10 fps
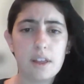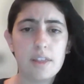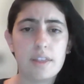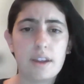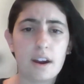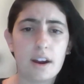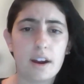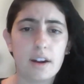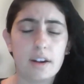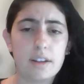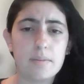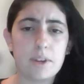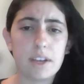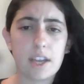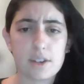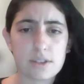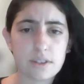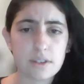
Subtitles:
their communications